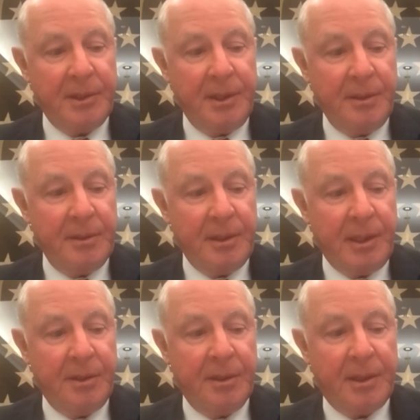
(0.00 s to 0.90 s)
he
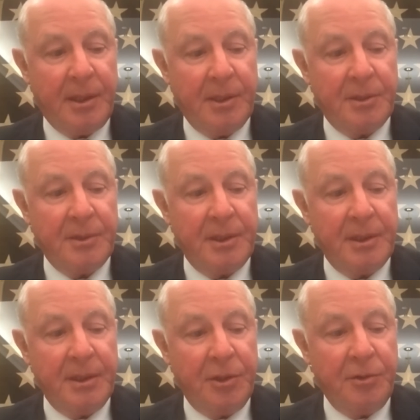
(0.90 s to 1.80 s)
led the
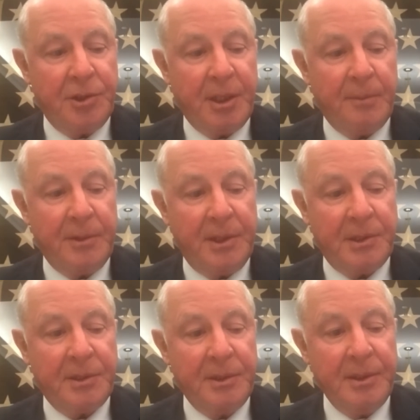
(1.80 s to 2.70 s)
country in new
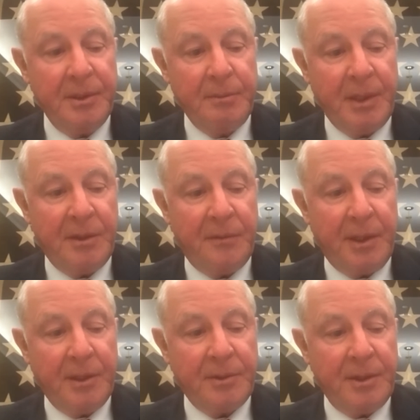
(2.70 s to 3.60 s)
Japanese
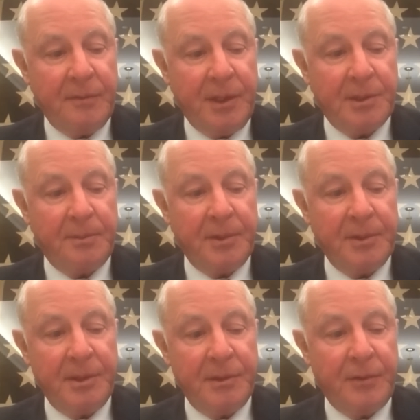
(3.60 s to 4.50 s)
manufacturing investment.
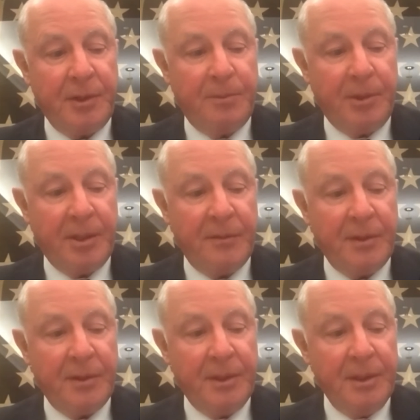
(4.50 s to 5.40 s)
He was very proud of it